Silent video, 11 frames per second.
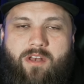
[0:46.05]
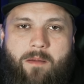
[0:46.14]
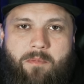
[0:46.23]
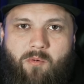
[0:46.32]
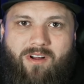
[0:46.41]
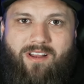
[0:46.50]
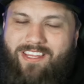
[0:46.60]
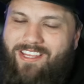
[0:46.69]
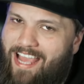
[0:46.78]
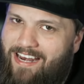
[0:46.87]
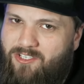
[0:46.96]
Number one,
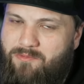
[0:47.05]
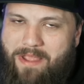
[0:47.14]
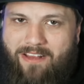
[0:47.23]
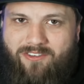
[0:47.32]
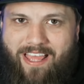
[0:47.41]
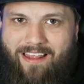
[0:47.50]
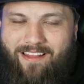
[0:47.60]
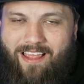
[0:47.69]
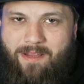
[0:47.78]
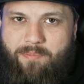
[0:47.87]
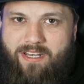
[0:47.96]
you got to smash that
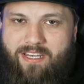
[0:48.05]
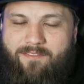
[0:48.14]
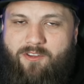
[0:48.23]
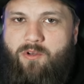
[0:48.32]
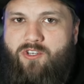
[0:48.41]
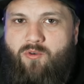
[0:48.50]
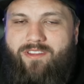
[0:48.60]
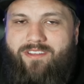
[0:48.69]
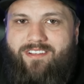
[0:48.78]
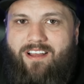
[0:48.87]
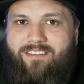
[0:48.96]
like button if you enjoy
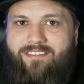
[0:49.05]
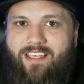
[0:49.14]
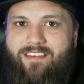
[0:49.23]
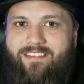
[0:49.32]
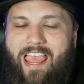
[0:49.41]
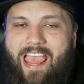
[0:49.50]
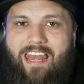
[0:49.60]
this content.